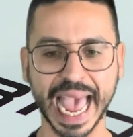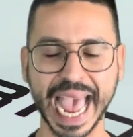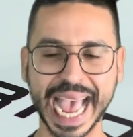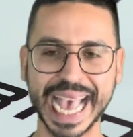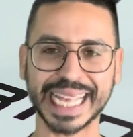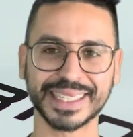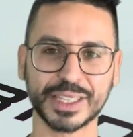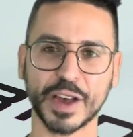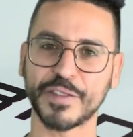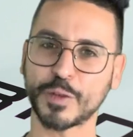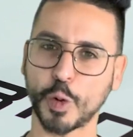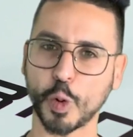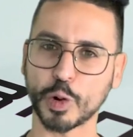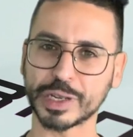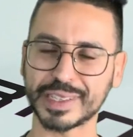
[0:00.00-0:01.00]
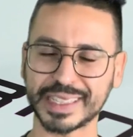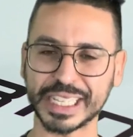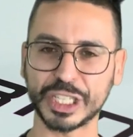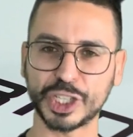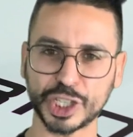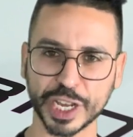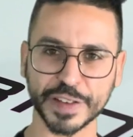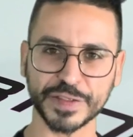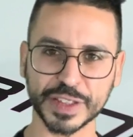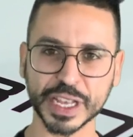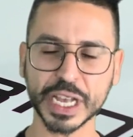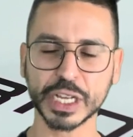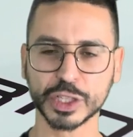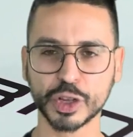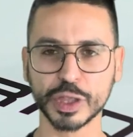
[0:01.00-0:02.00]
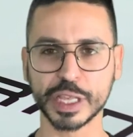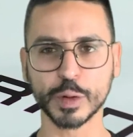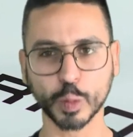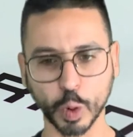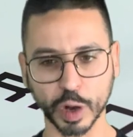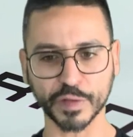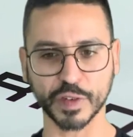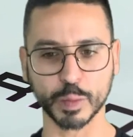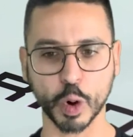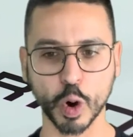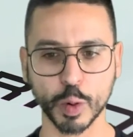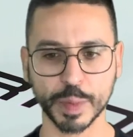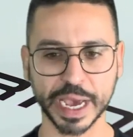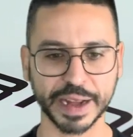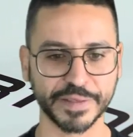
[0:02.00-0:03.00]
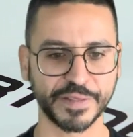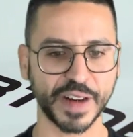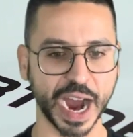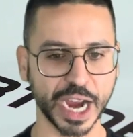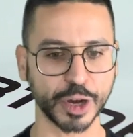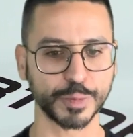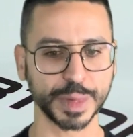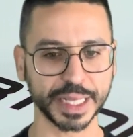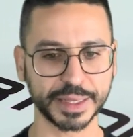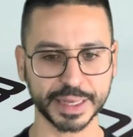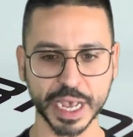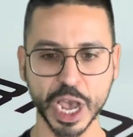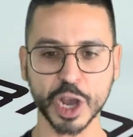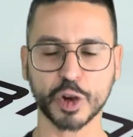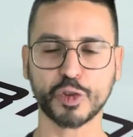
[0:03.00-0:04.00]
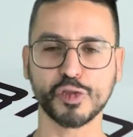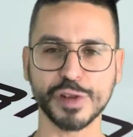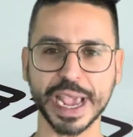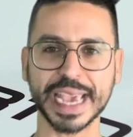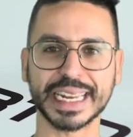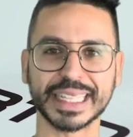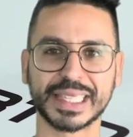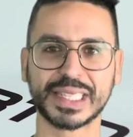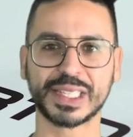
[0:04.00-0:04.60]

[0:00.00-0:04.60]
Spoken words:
as of course the shift to the work-from-home environment created